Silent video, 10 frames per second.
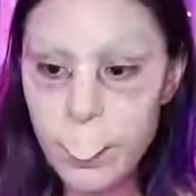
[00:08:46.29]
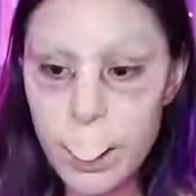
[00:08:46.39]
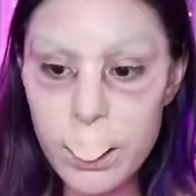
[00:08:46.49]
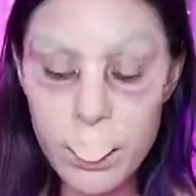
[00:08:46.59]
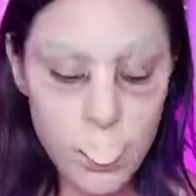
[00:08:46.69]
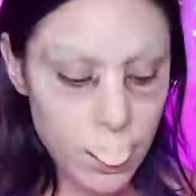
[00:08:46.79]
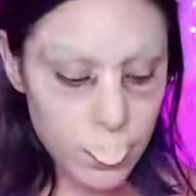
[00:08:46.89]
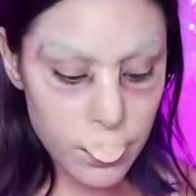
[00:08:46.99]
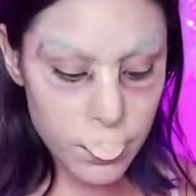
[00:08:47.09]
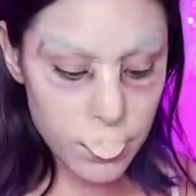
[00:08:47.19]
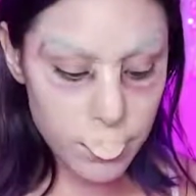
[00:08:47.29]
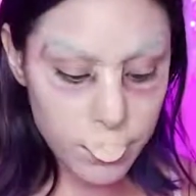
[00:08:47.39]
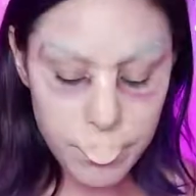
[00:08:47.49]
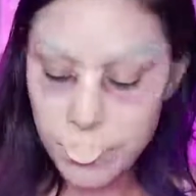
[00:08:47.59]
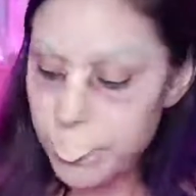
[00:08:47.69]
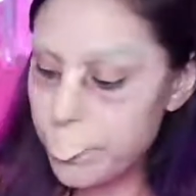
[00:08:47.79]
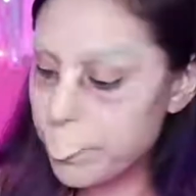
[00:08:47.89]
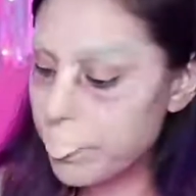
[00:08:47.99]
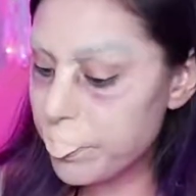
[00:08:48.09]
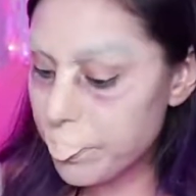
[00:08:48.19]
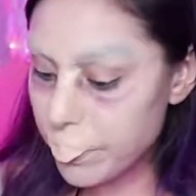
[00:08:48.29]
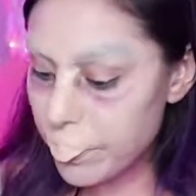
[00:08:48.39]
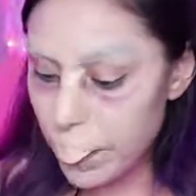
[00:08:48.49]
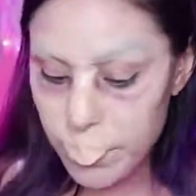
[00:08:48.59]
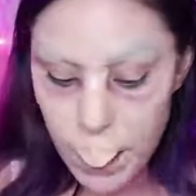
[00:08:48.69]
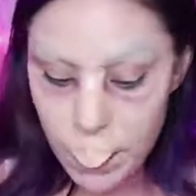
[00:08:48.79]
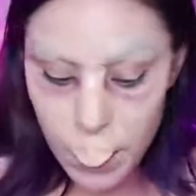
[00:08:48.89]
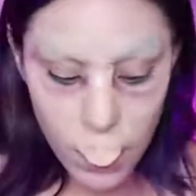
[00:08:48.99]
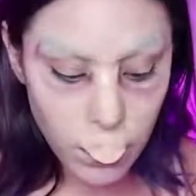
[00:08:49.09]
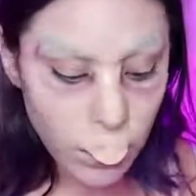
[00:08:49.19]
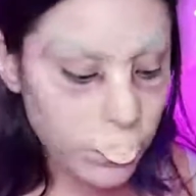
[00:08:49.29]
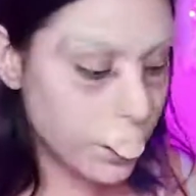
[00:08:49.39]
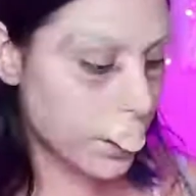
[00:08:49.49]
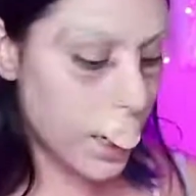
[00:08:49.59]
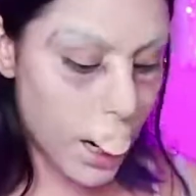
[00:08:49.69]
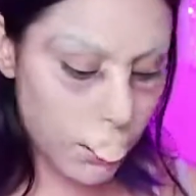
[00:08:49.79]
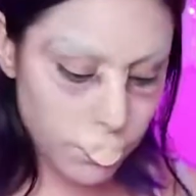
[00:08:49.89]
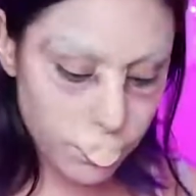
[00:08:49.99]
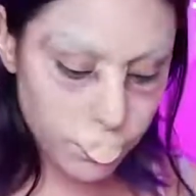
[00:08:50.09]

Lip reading: let's do this. I'm kind of all over today.